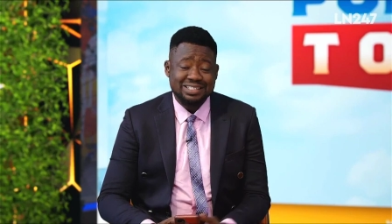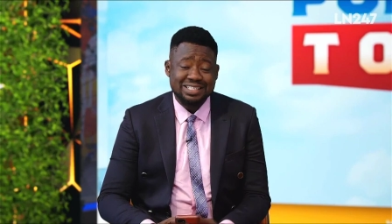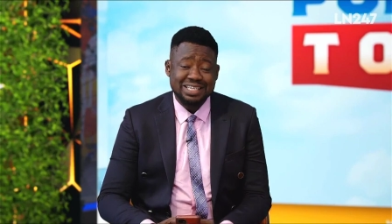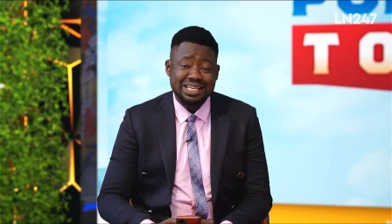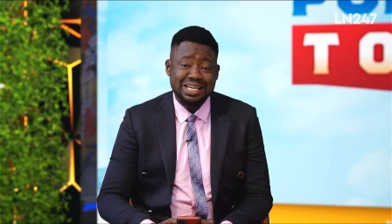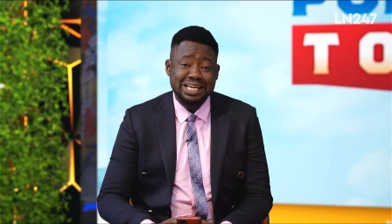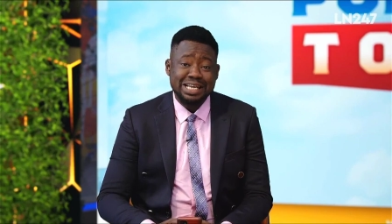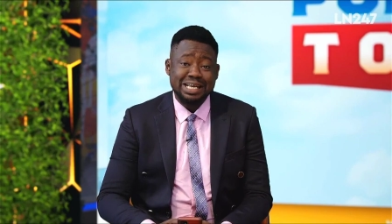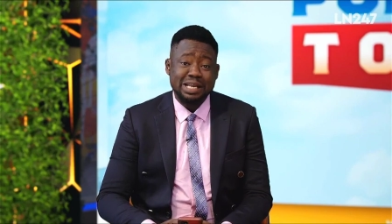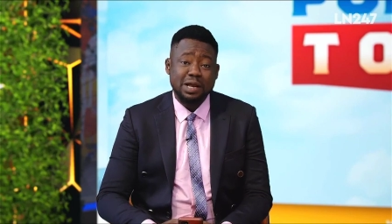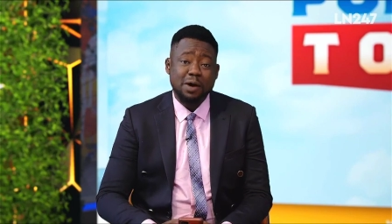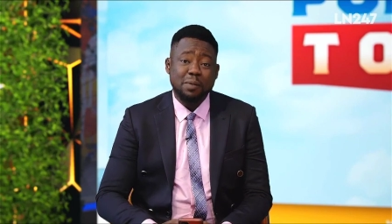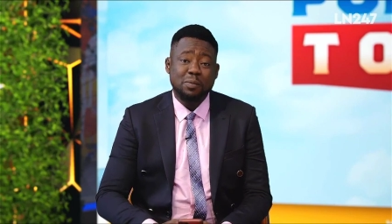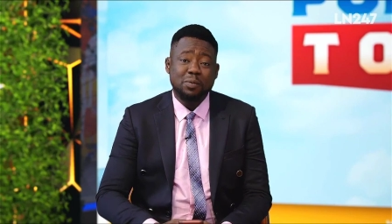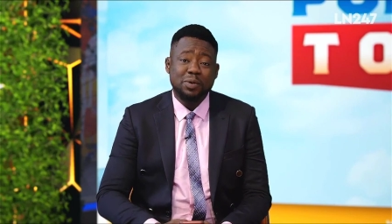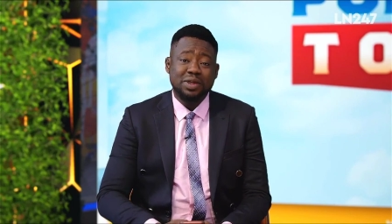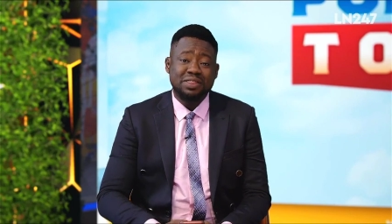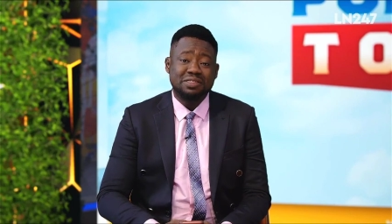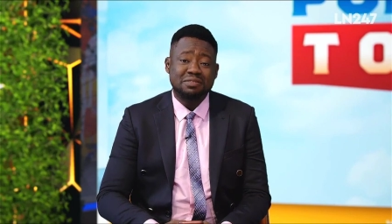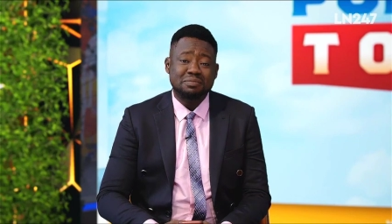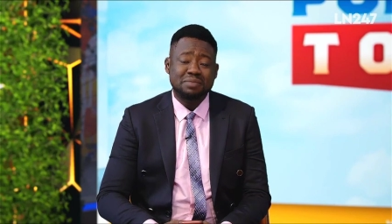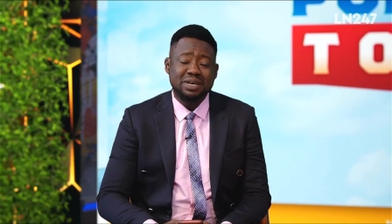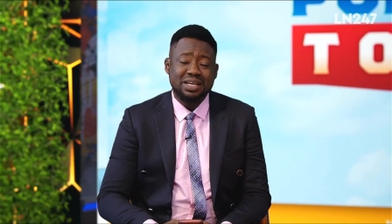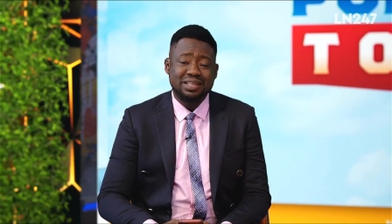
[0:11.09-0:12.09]
digging it up
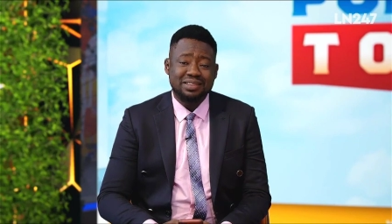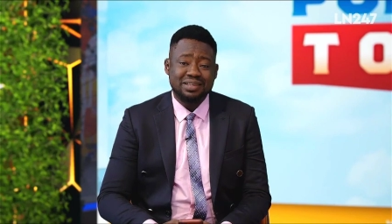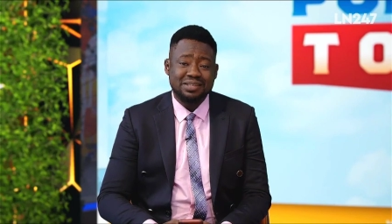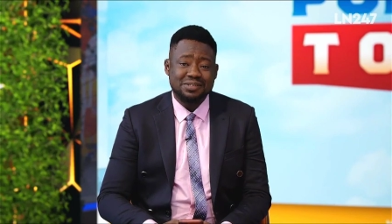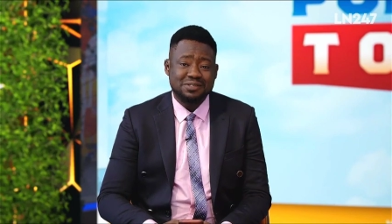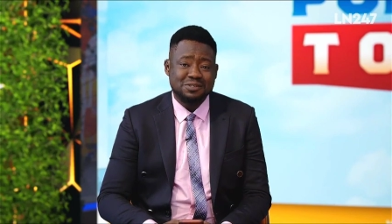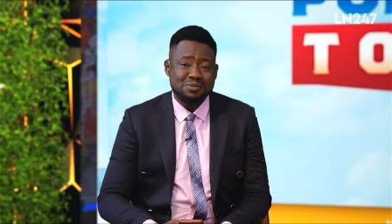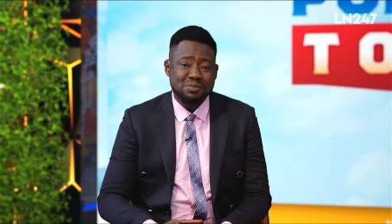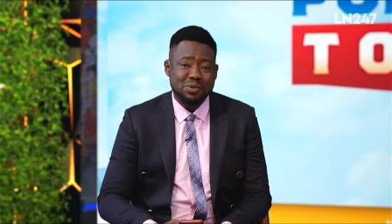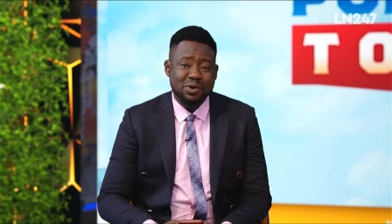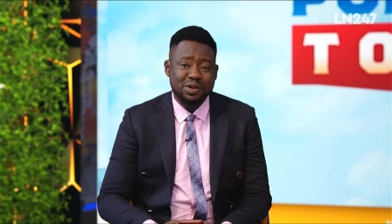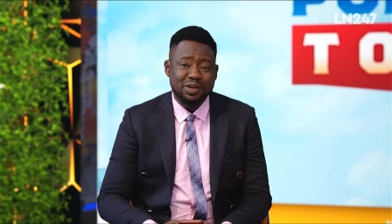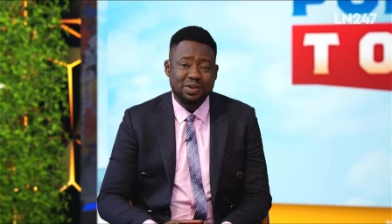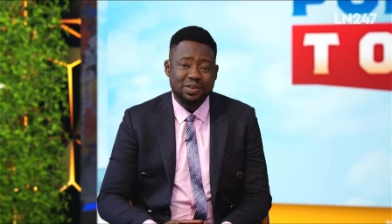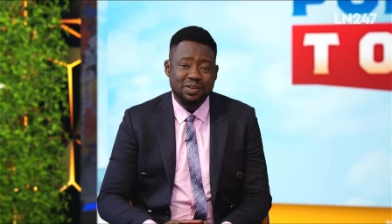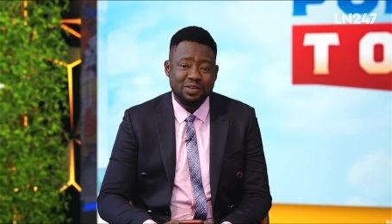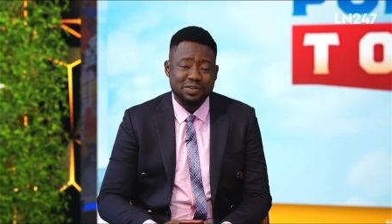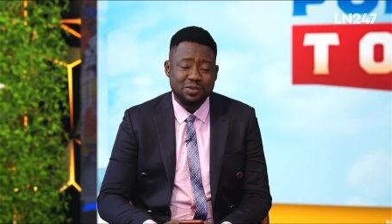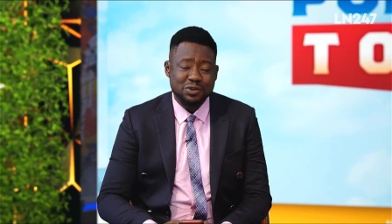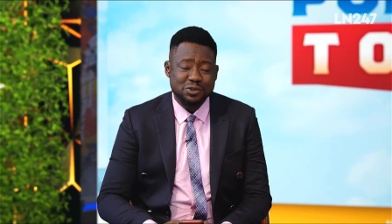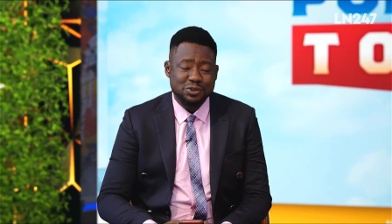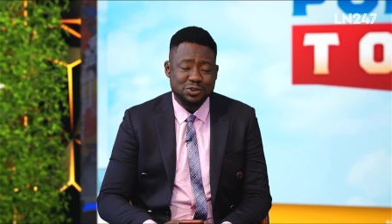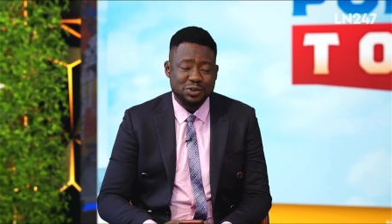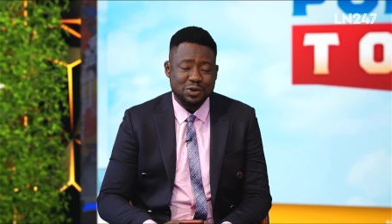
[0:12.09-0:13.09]
with me this
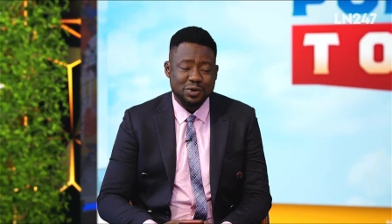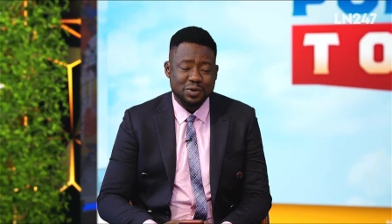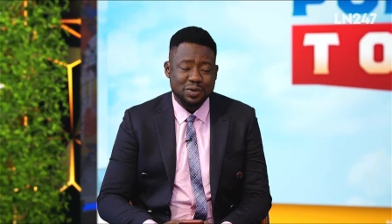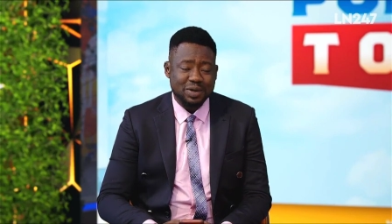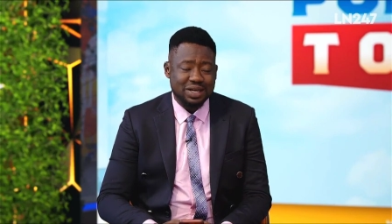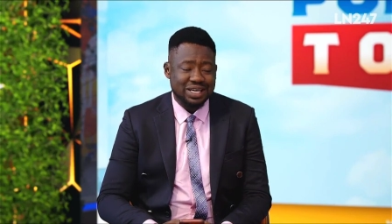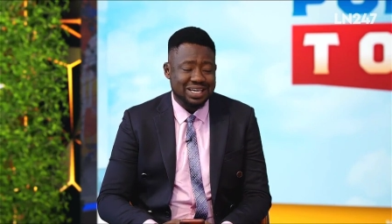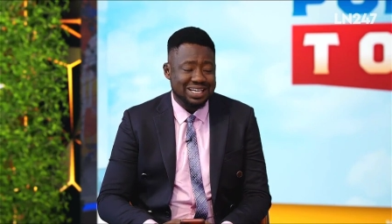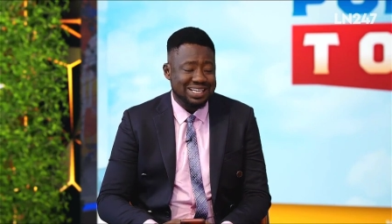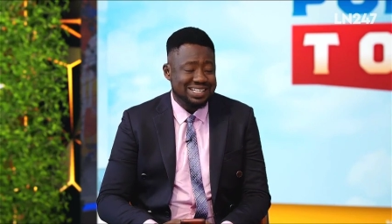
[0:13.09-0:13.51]
morning on the show